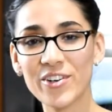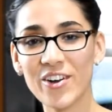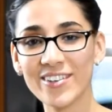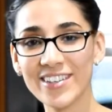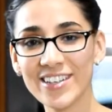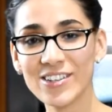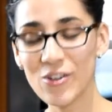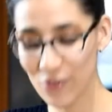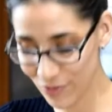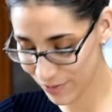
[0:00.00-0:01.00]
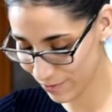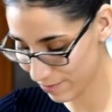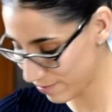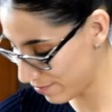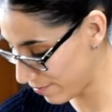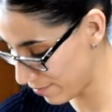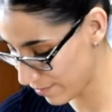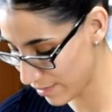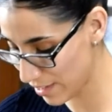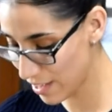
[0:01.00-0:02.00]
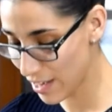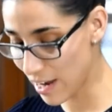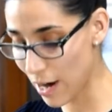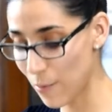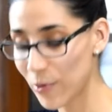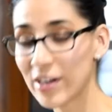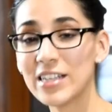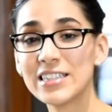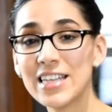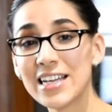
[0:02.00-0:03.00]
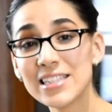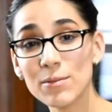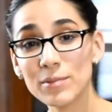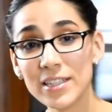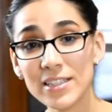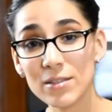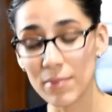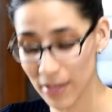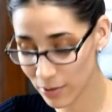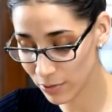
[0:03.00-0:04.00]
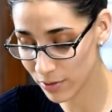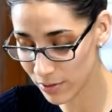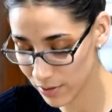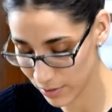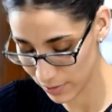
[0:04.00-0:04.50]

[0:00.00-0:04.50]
garlic clove, and we're gonna dice up these tomatoes